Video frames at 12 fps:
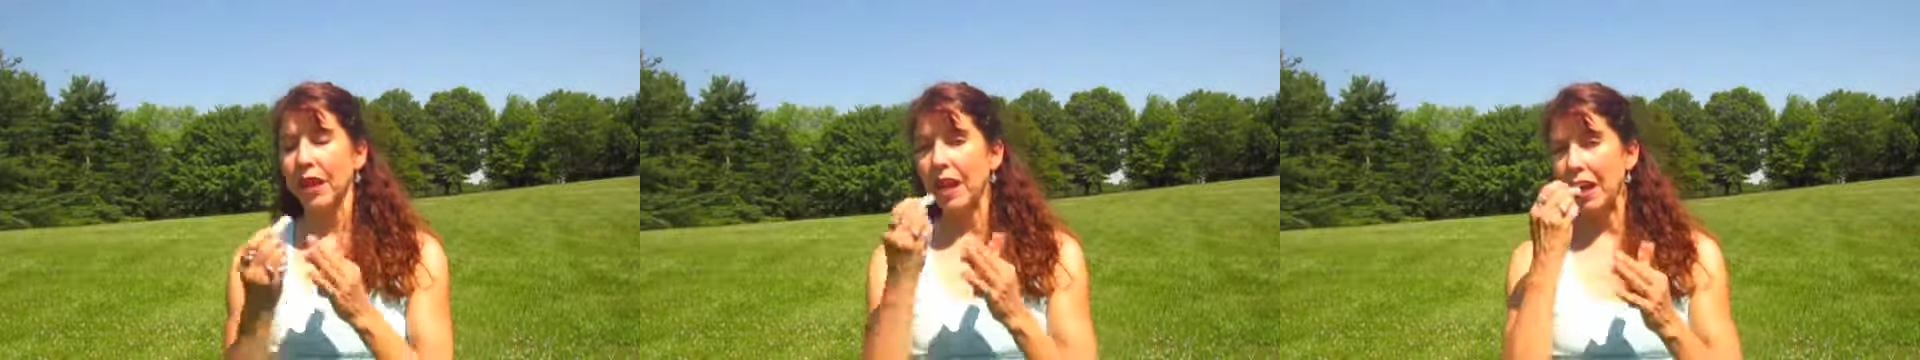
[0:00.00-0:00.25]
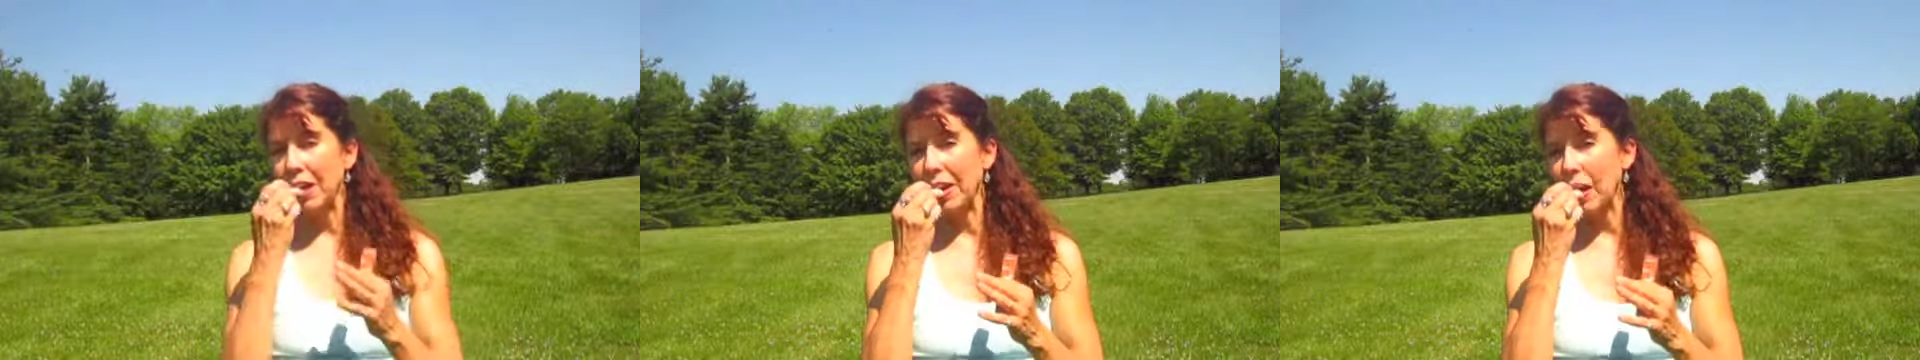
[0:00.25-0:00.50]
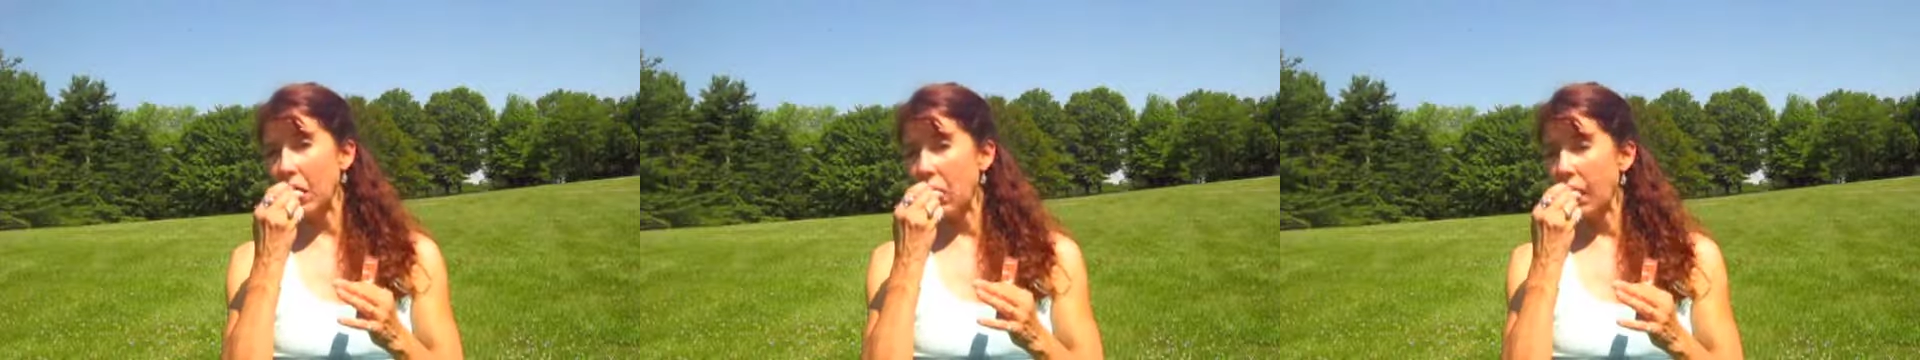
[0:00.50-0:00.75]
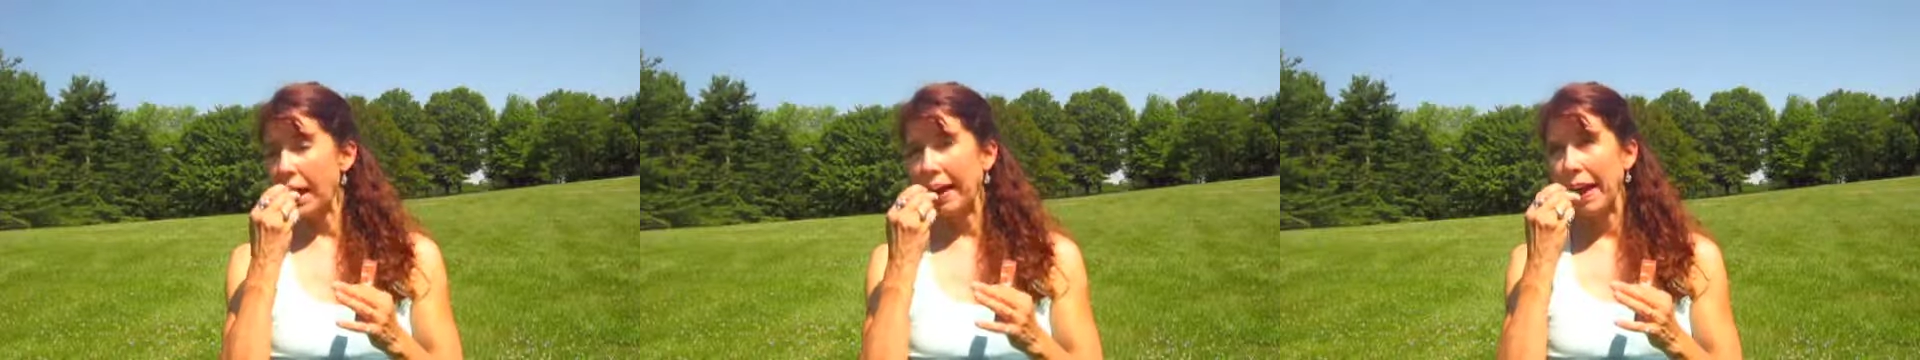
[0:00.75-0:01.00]
and uh,
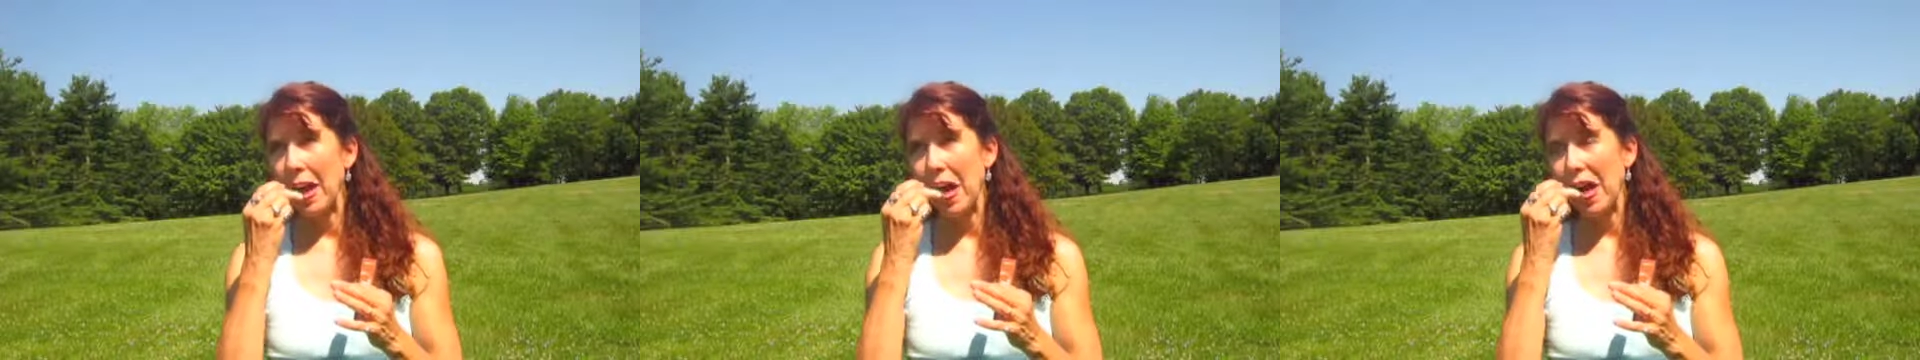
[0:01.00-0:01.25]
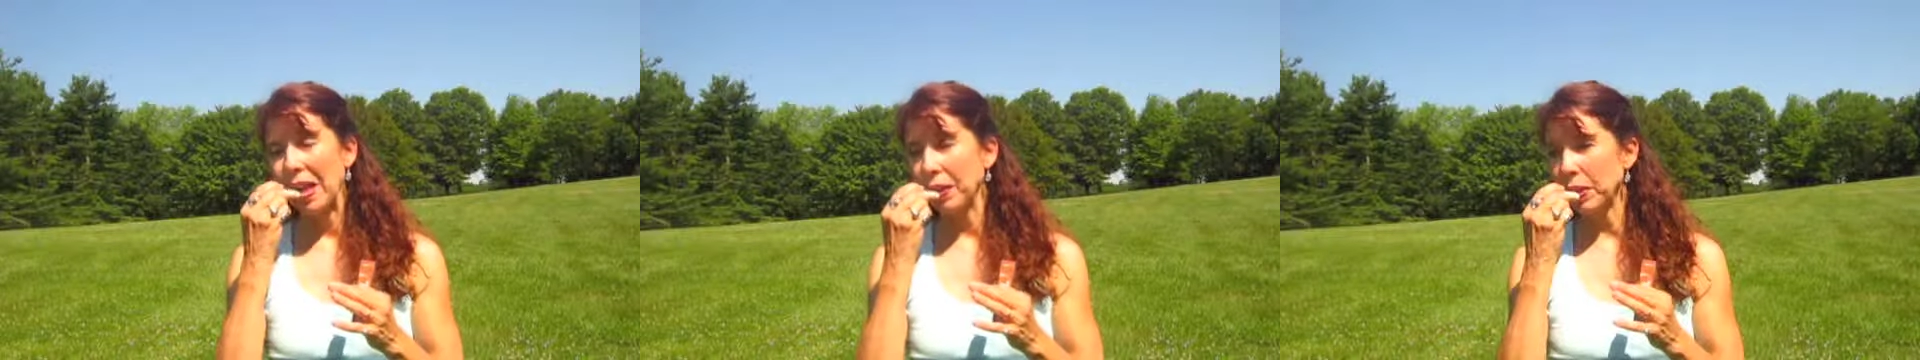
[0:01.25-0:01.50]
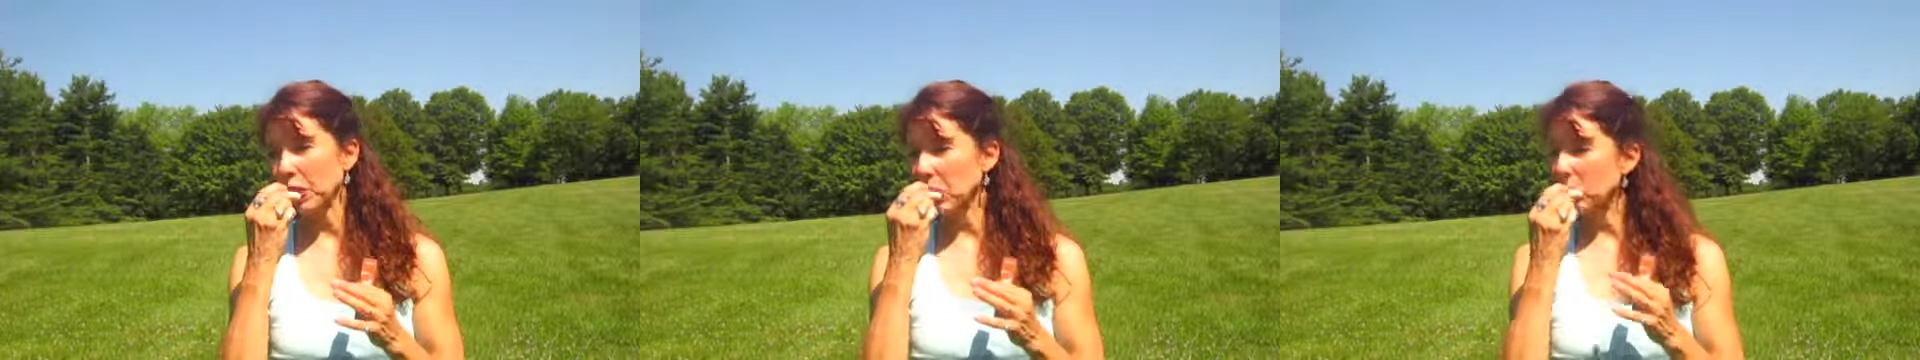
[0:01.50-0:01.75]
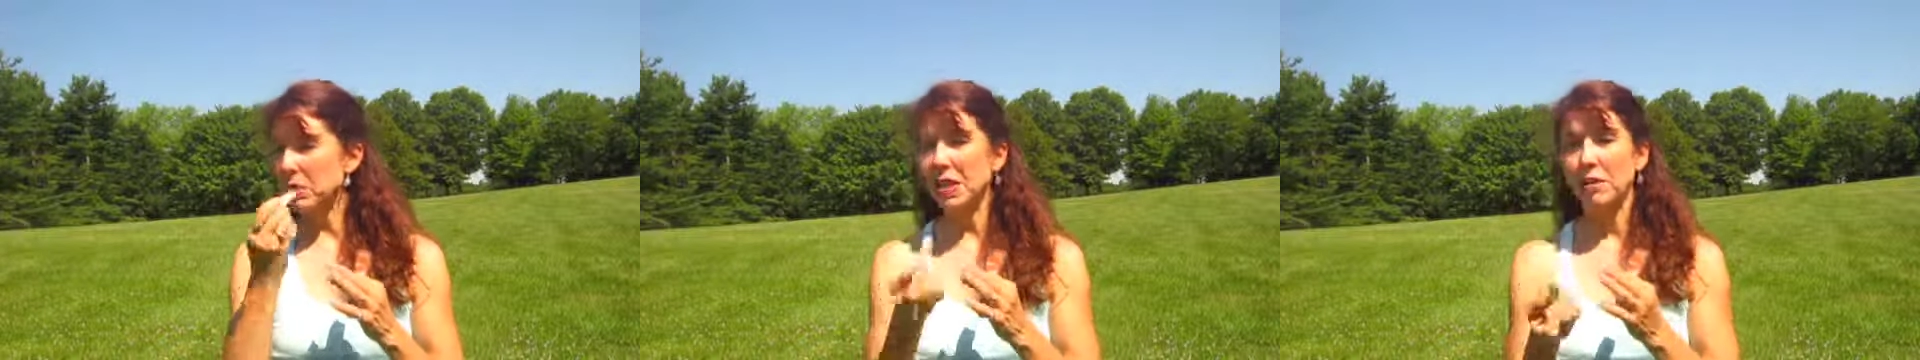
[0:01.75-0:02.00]
oh, I love this
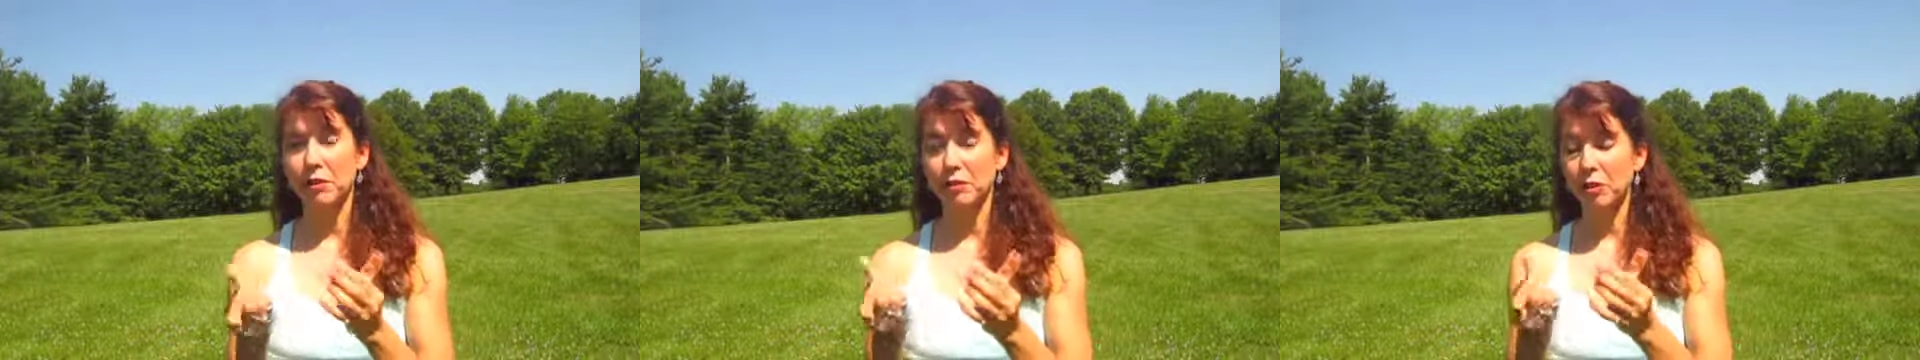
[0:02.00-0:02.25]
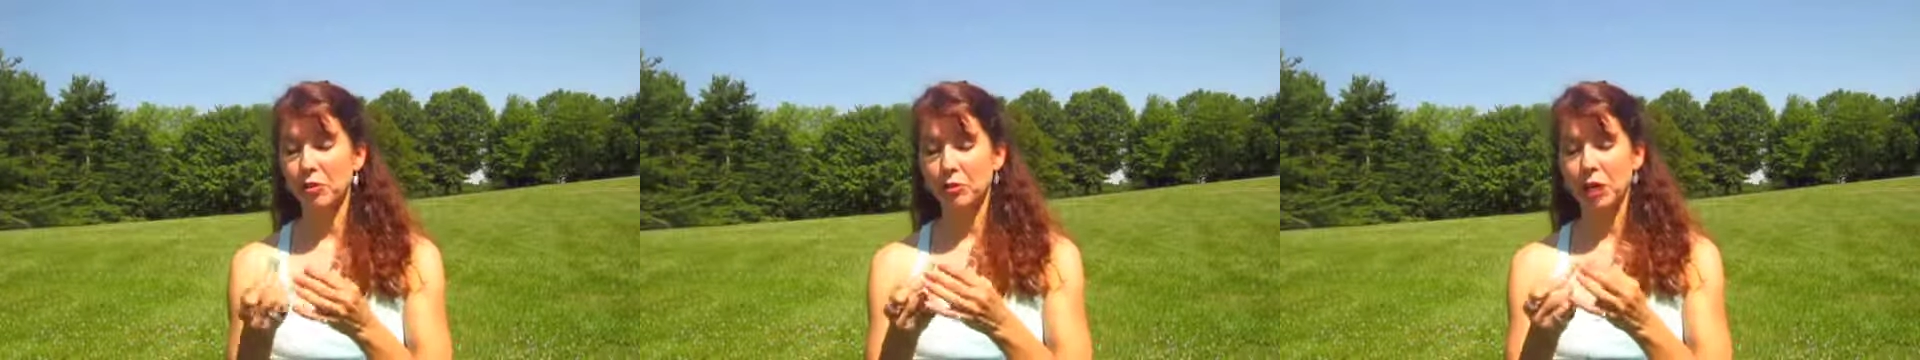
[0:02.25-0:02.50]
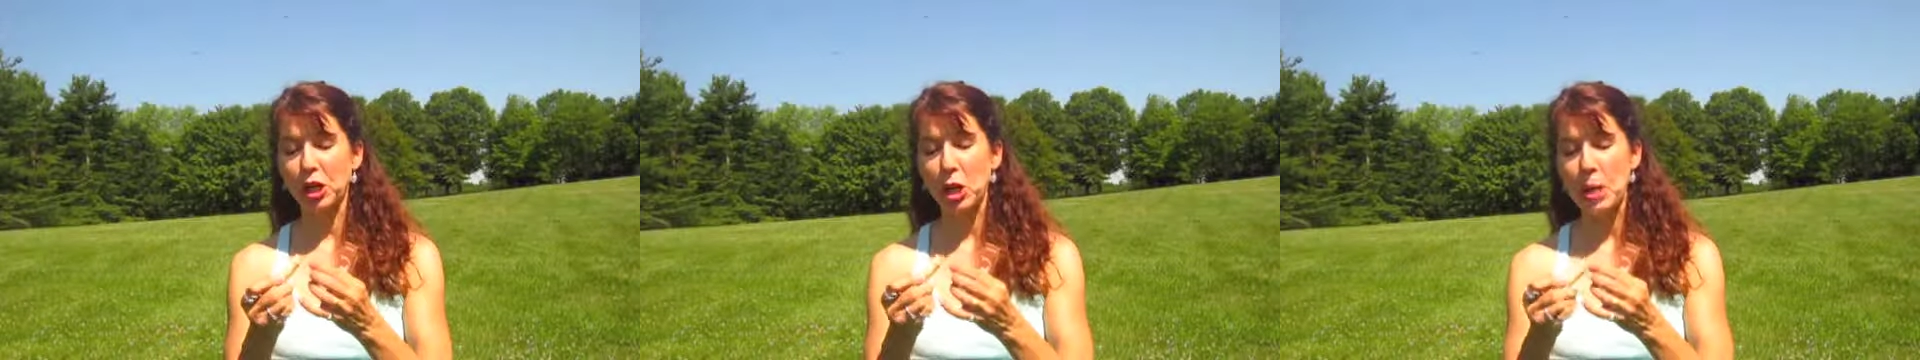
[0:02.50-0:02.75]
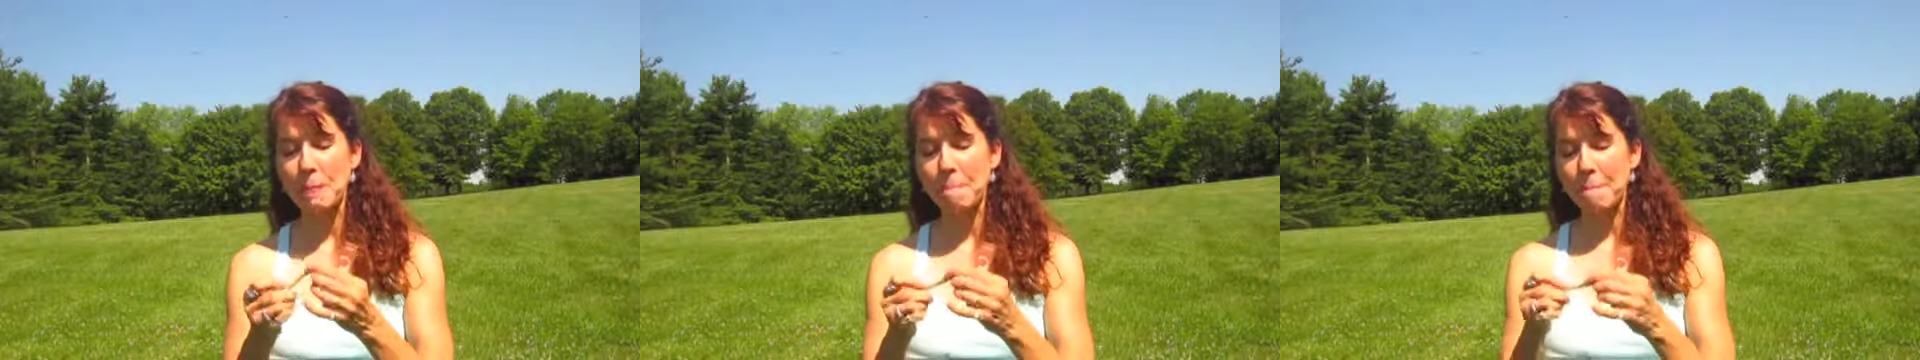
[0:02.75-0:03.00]
lip saver. It feels really
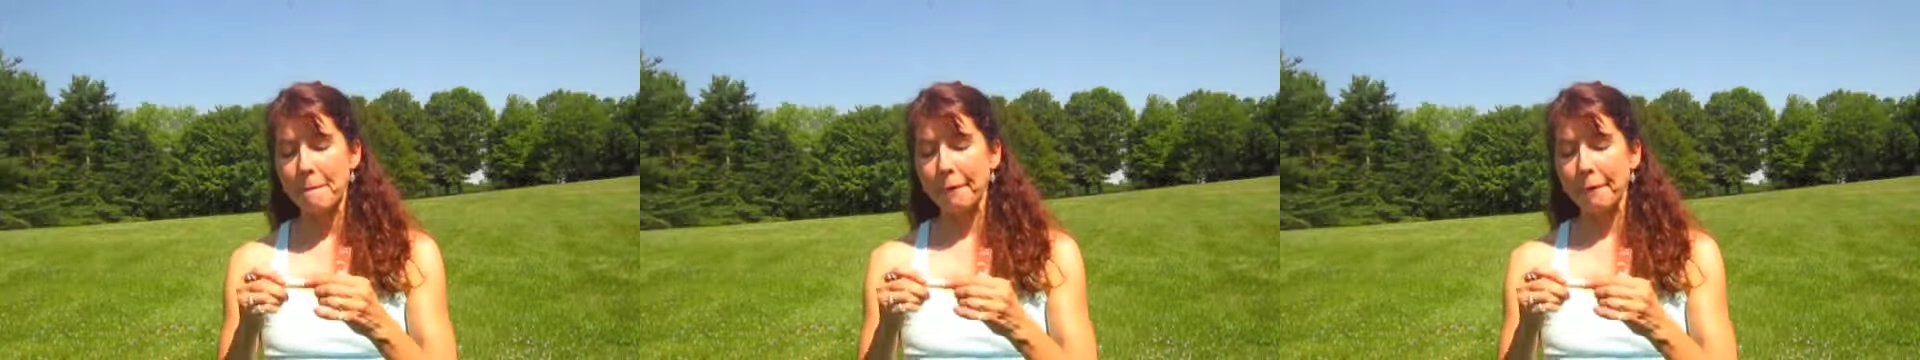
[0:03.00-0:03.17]
good.